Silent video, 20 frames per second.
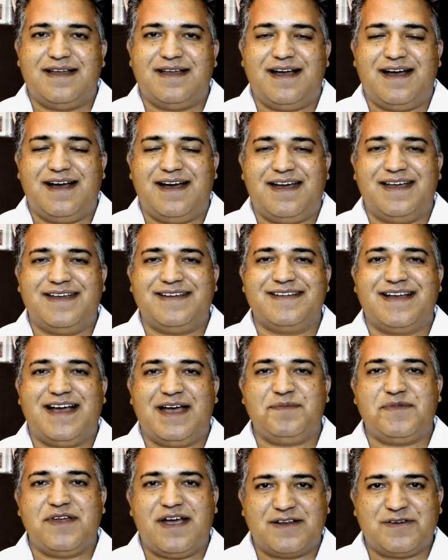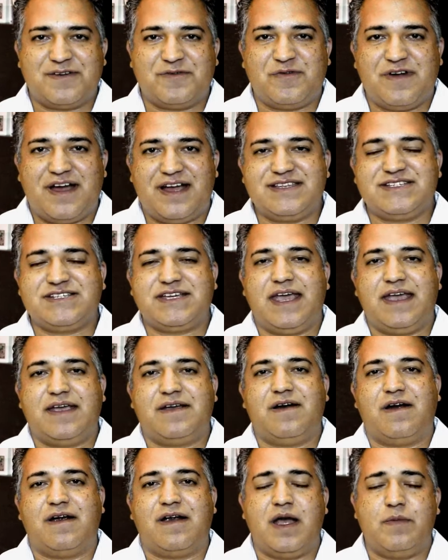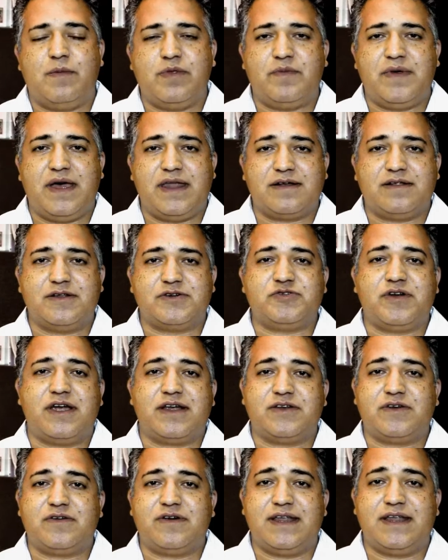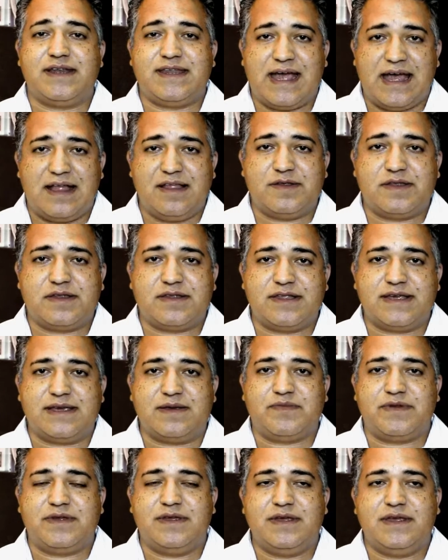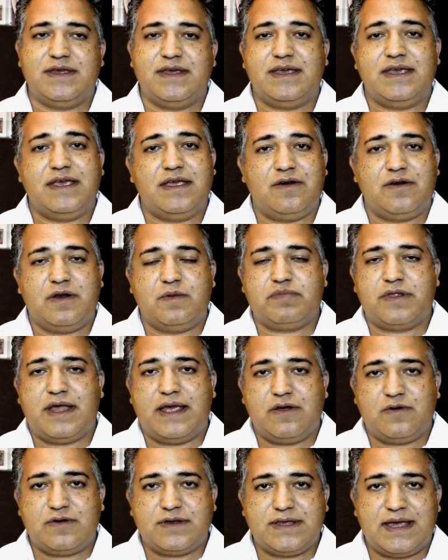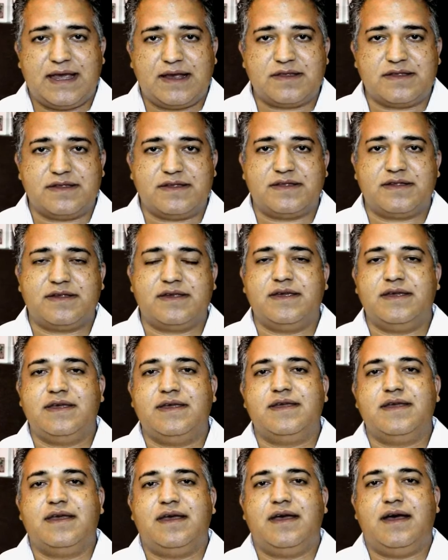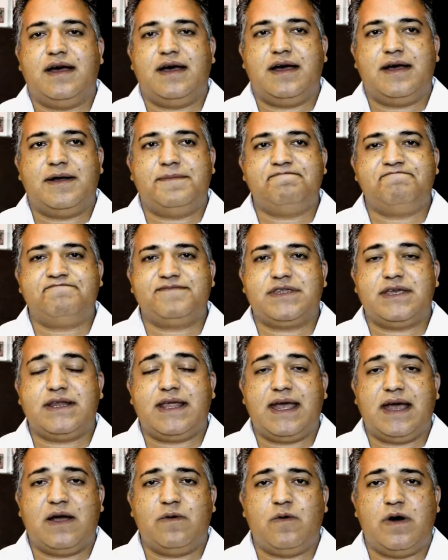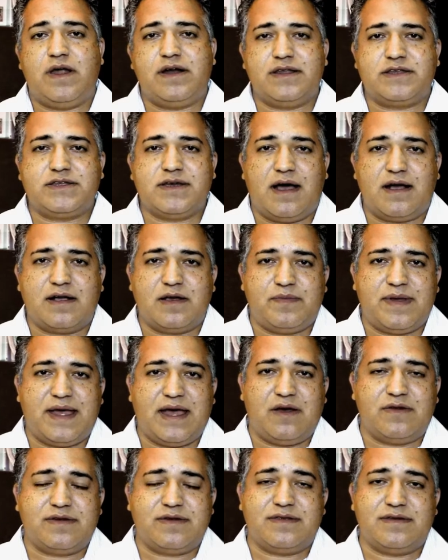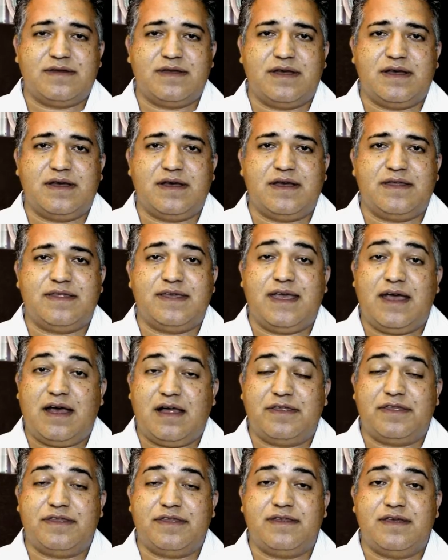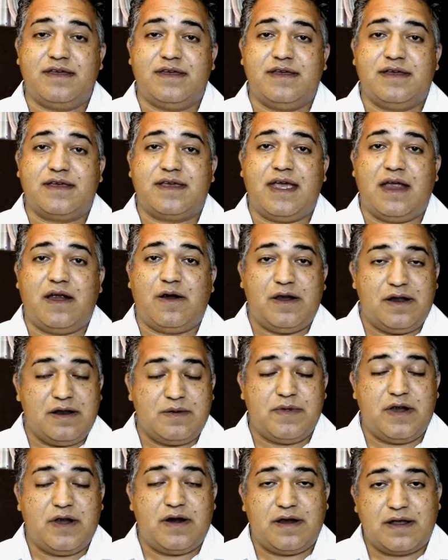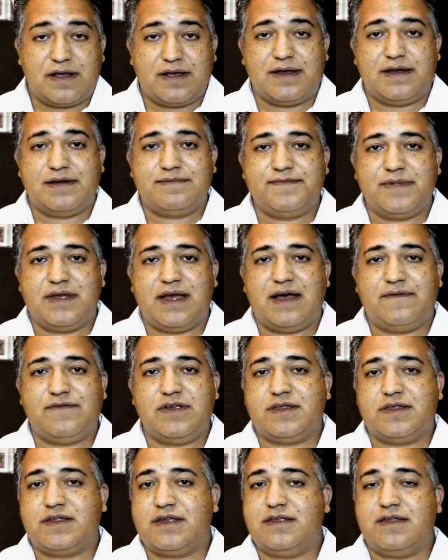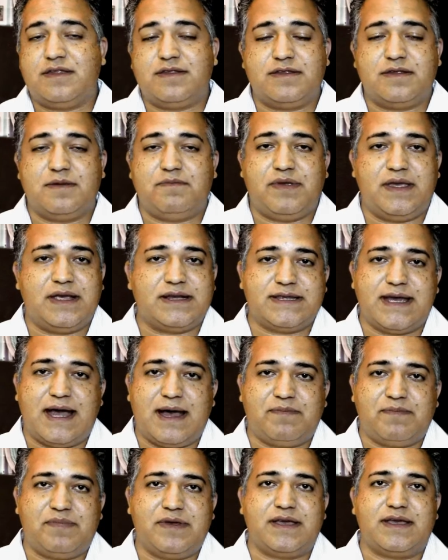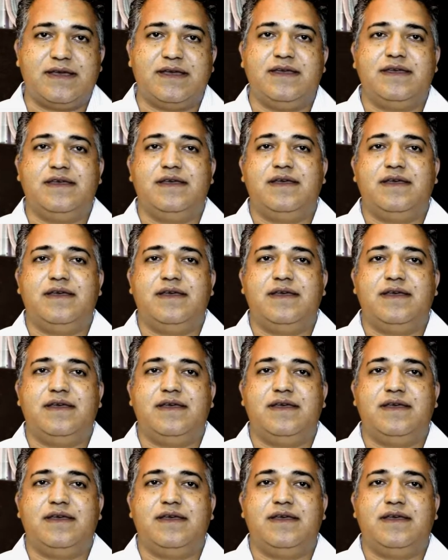Hi, I'm Dr. Raj Kakar. I'm the medical director at Dallas Sleep here in Plano, Texas. Today I wanted to talk about the health care in America. Obviously this is a big topic.